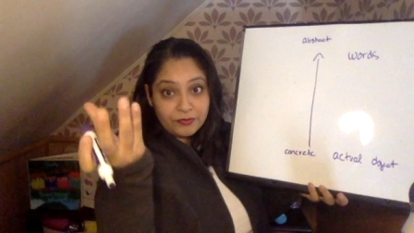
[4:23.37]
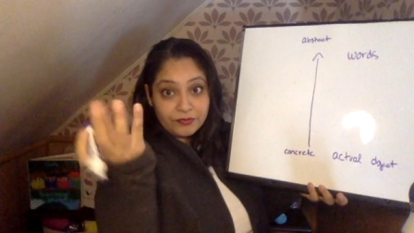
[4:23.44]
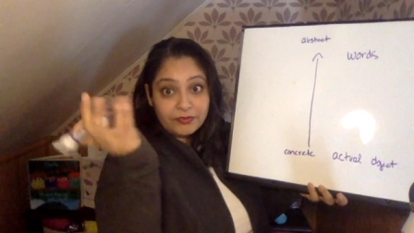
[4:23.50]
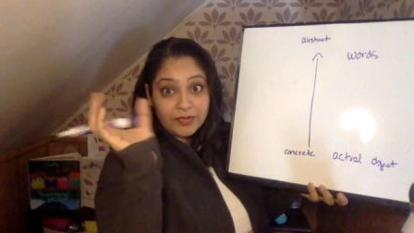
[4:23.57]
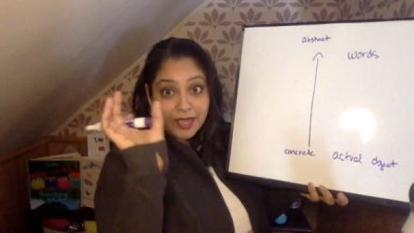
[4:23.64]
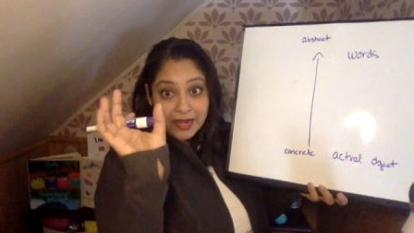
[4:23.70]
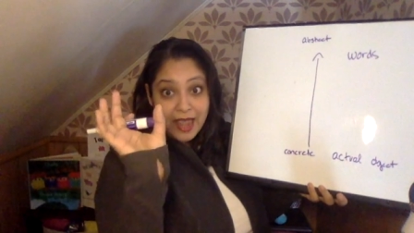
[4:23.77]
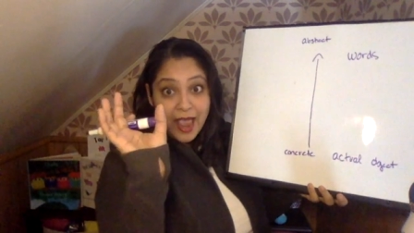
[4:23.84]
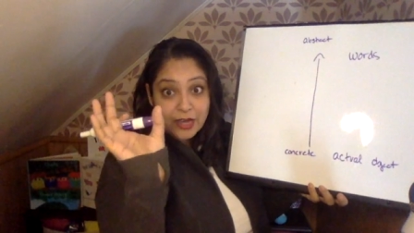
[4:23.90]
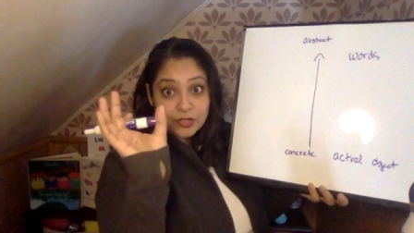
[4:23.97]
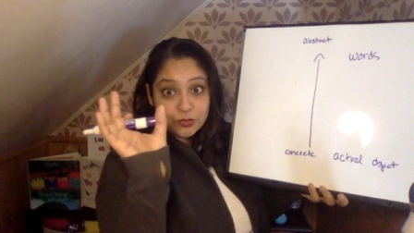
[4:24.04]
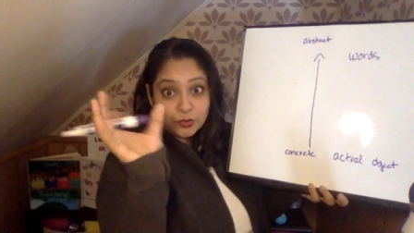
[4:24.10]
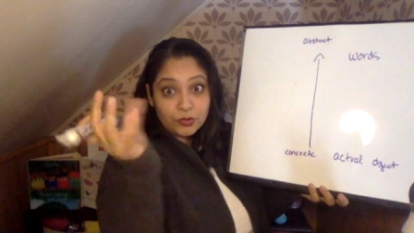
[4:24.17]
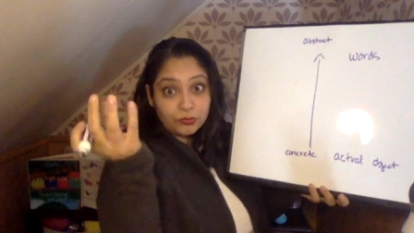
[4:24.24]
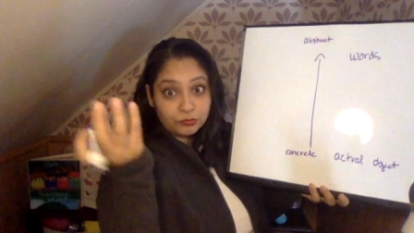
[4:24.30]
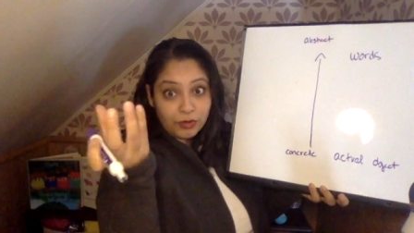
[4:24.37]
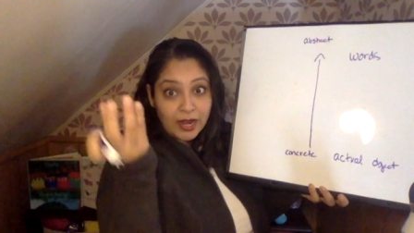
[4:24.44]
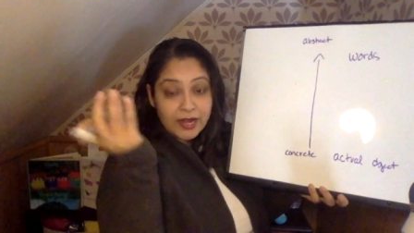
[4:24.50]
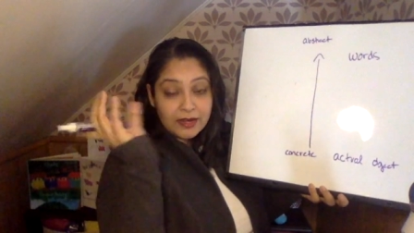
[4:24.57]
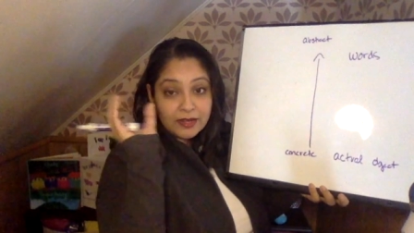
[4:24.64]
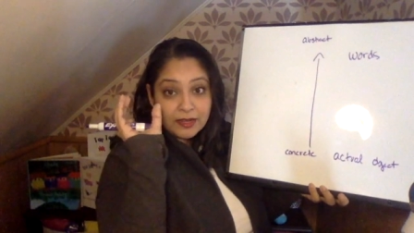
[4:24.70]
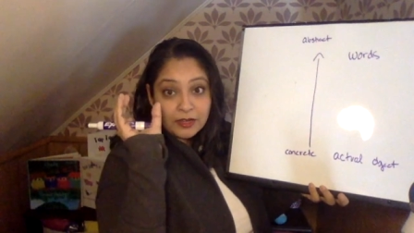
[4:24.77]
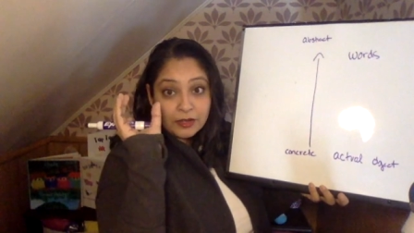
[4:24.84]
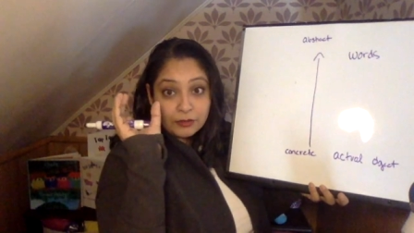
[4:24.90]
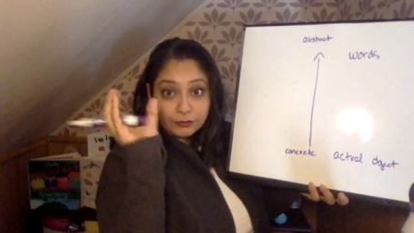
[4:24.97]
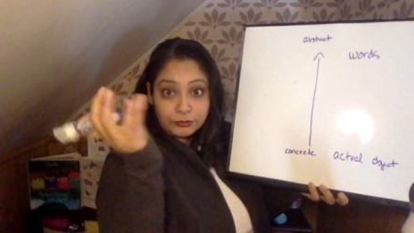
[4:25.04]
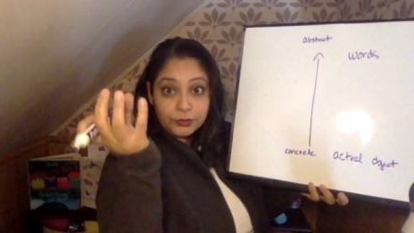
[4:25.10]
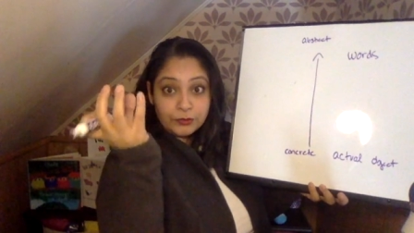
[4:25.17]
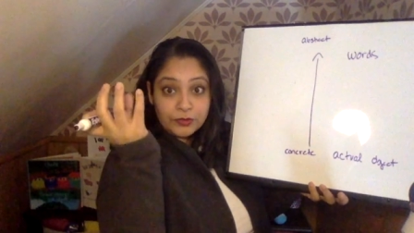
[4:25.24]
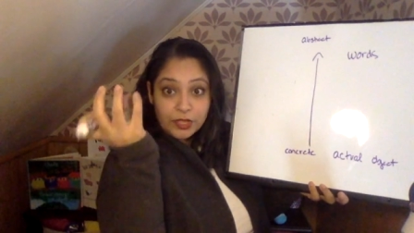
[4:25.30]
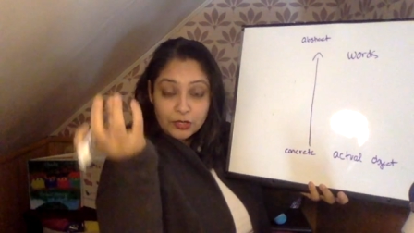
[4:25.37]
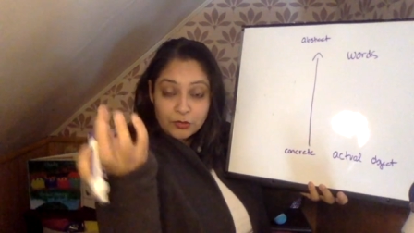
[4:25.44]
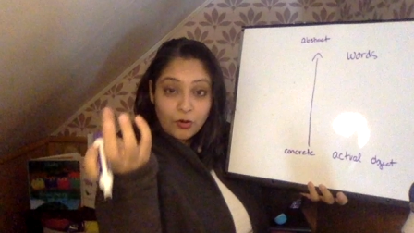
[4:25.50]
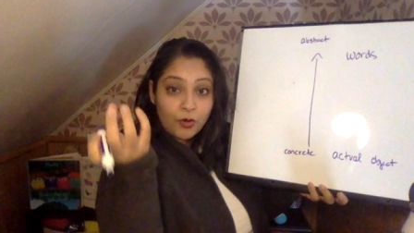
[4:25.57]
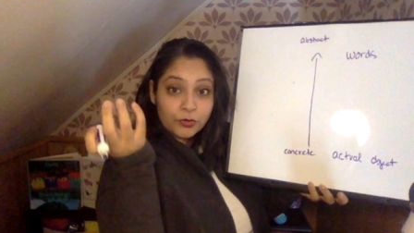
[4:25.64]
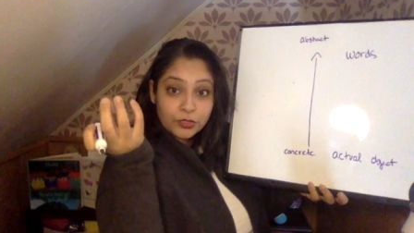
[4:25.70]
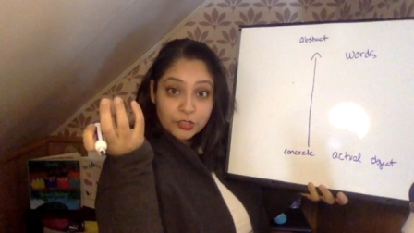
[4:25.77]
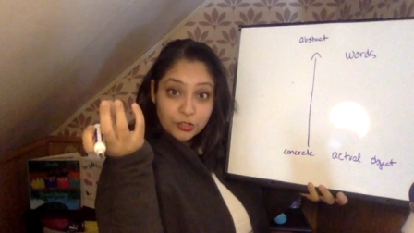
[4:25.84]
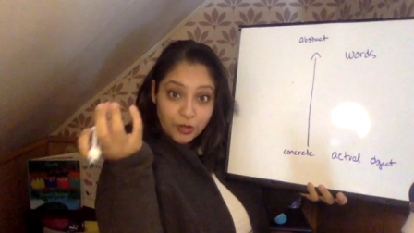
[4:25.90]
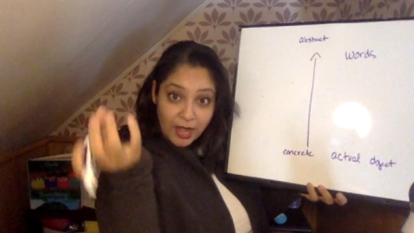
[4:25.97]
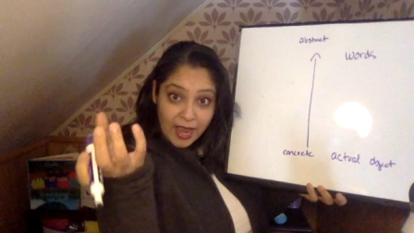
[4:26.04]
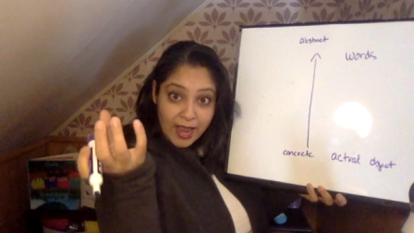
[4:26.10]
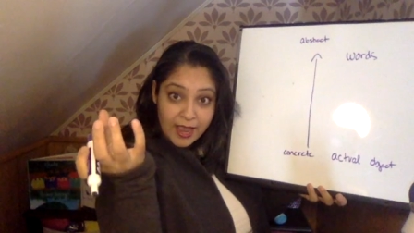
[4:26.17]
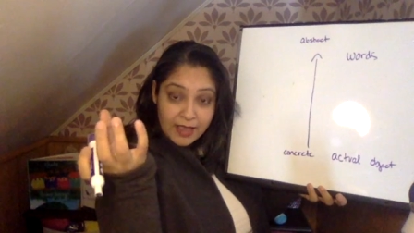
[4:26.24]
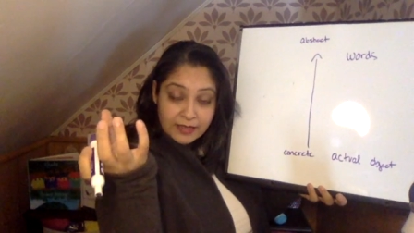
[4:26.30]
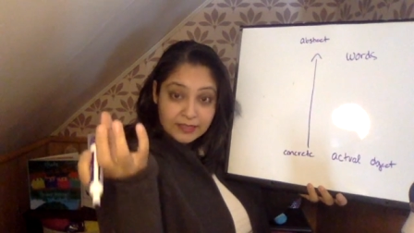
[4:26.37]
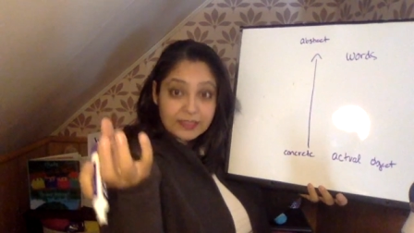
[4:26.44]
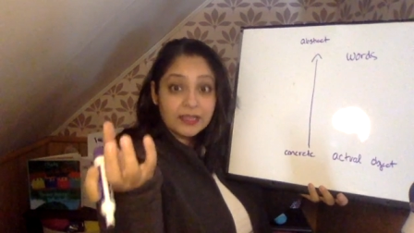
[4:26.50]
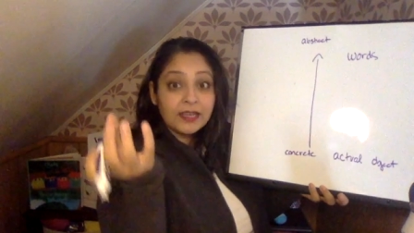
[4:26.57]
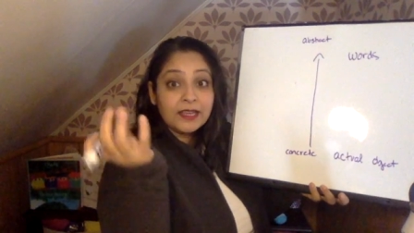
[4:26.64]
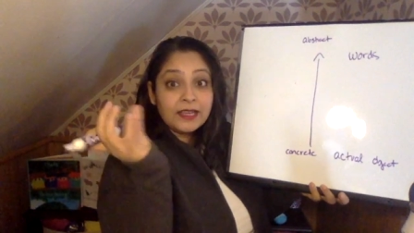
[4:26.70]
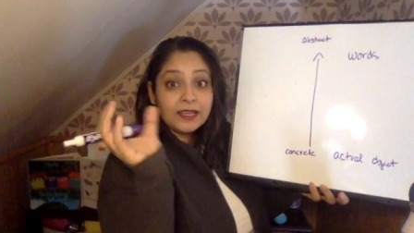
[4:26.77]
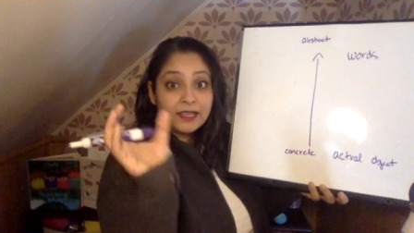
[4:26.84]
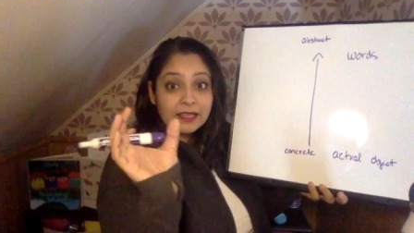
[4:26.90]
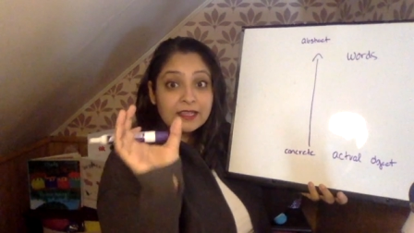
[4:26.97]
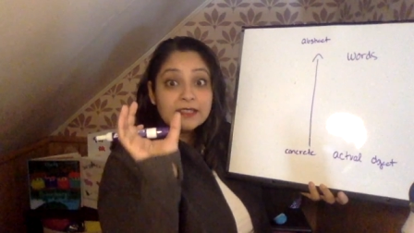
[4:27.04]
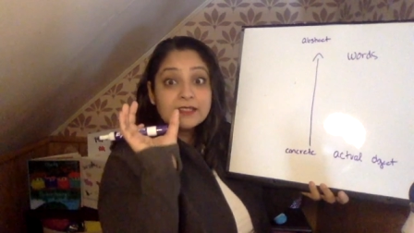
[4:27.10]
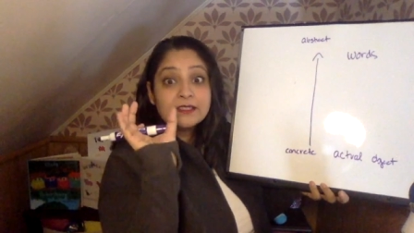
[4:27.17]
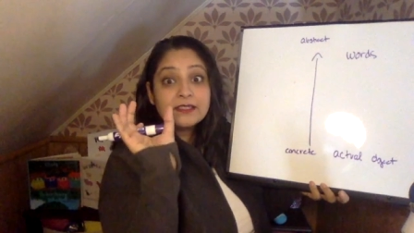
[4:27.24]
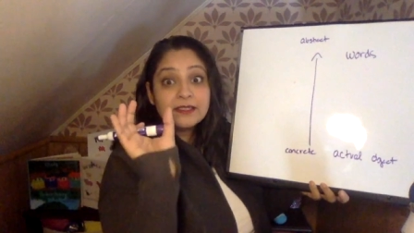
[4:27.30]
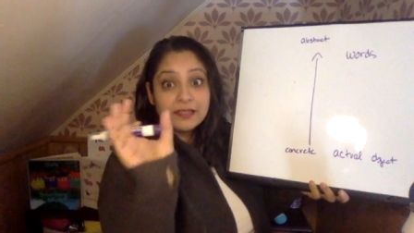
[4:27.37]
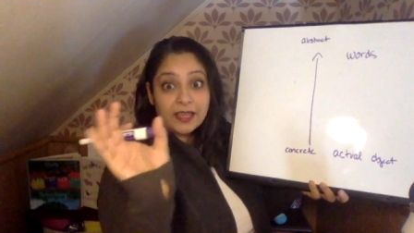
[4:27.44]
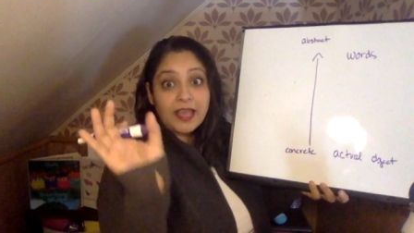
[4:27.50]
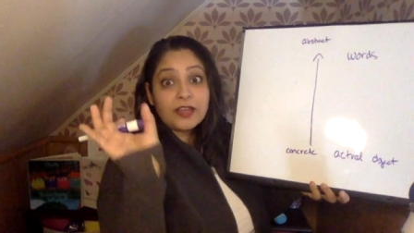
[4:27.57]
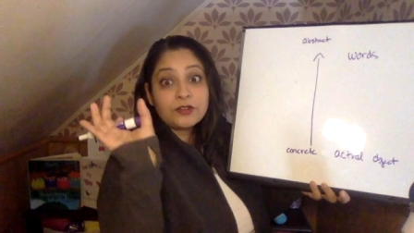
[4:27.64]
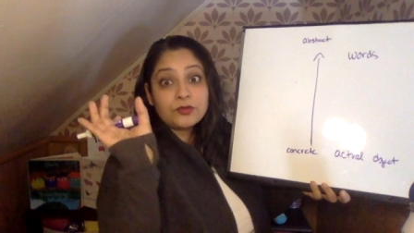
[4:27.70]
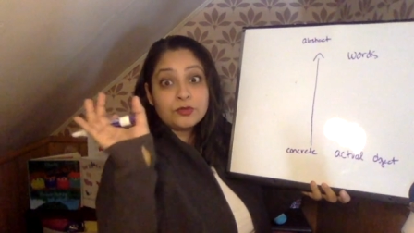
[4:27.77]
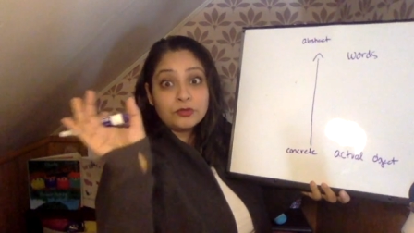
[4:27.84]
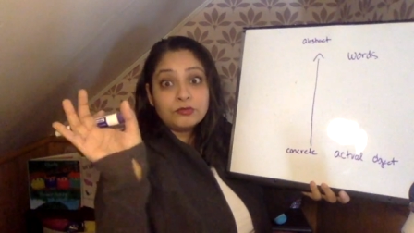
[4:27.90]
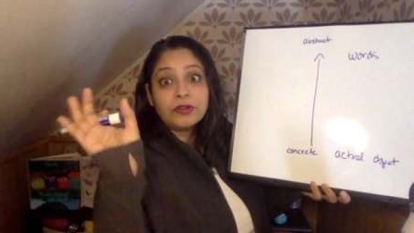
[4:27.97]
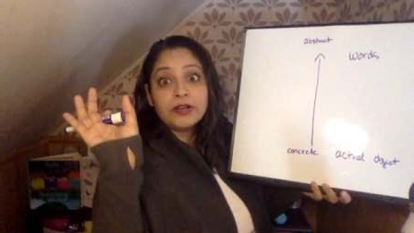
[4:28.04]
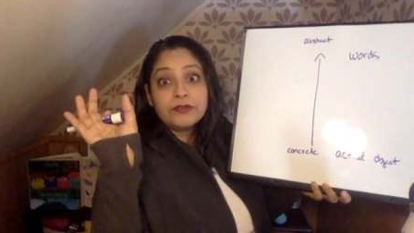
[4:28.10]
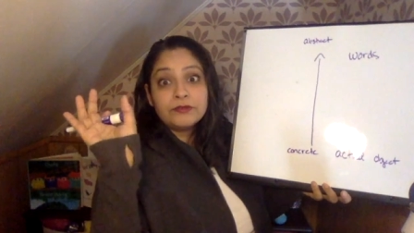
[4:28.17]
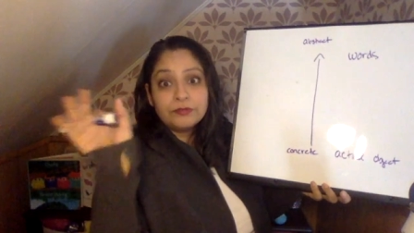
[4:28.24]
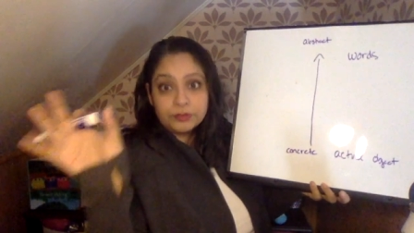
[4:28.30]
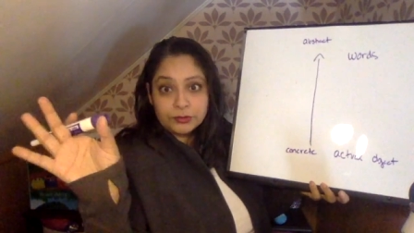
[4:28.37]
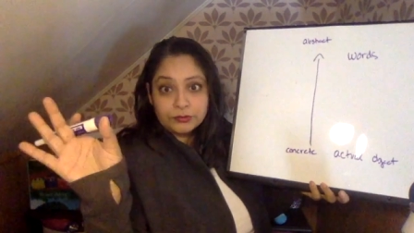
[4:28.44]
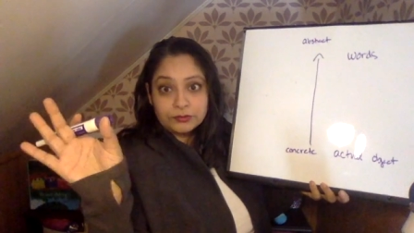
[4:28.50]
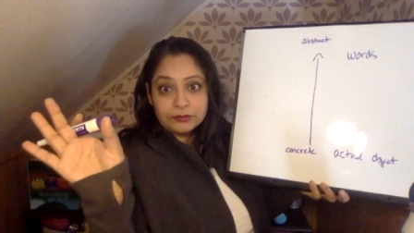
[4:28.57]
That actual red fruit that you hold in your hand is the actual red fruit